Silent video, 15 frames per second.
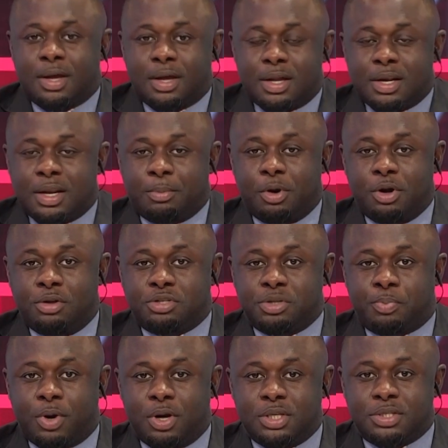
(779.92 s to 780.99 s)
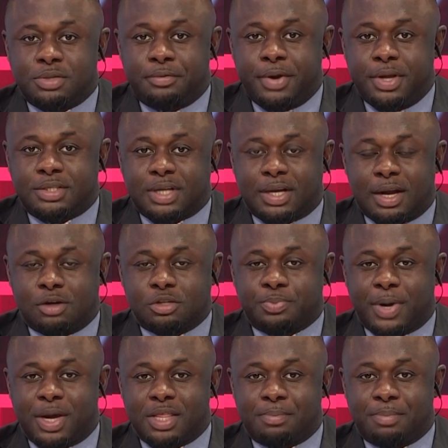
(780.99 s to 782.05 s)
the monetary policy rates announced
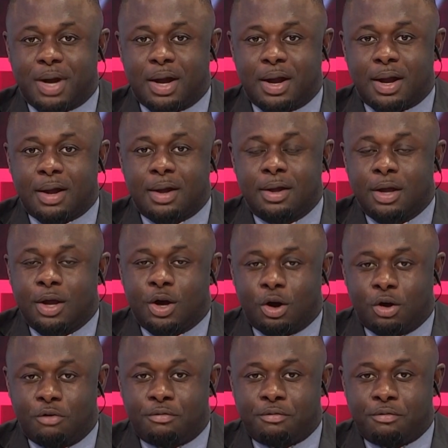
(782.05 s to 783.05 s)
by the Bank of